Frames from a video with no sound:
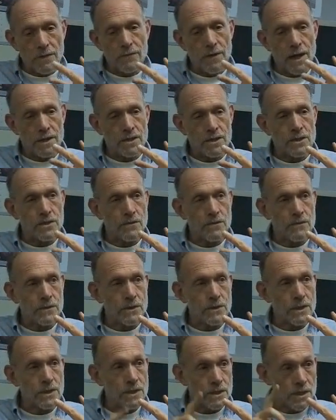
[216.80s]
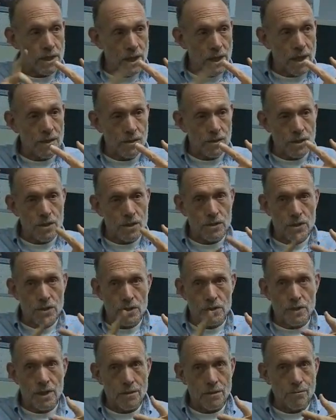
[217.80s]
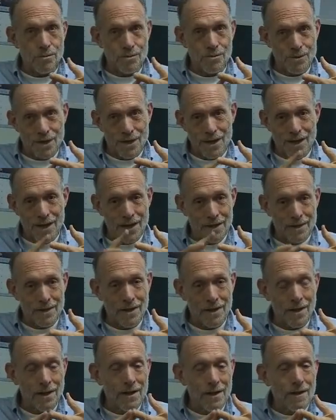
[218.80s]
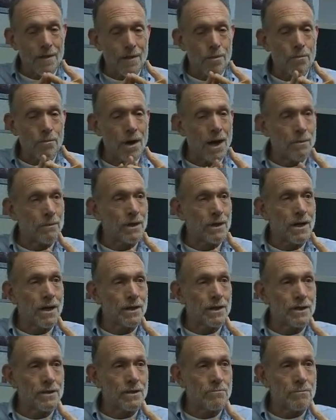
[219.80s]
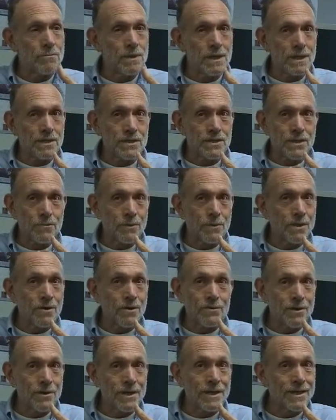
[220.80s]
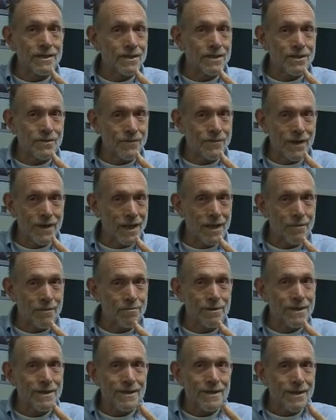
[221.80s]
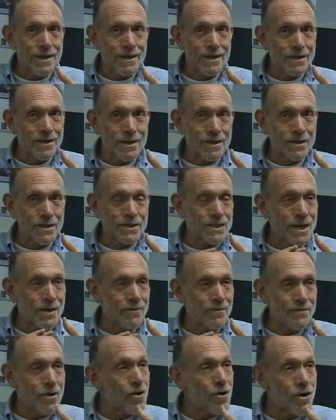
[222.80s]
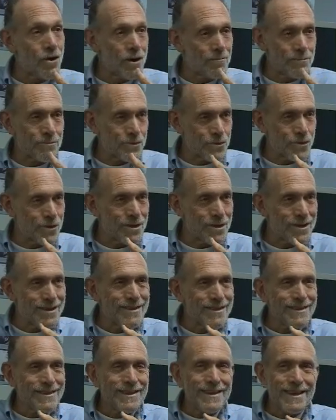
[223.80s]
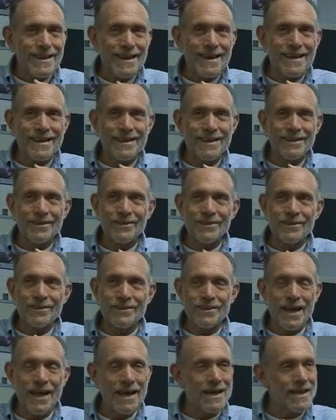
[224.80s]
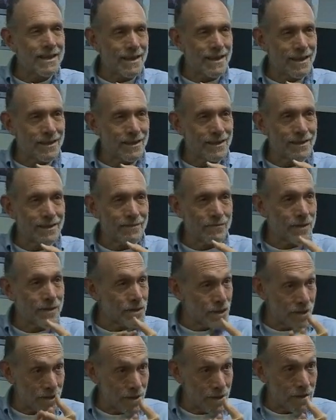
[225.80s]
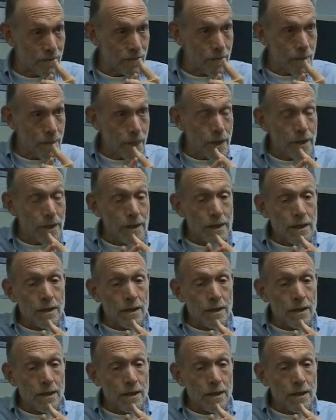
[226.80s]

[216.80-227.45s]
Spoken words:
St. Francis of Assisi and Jesus and the Buddha and Mahatma Gandhi means that we don't need to develop another set of arms or anything physical.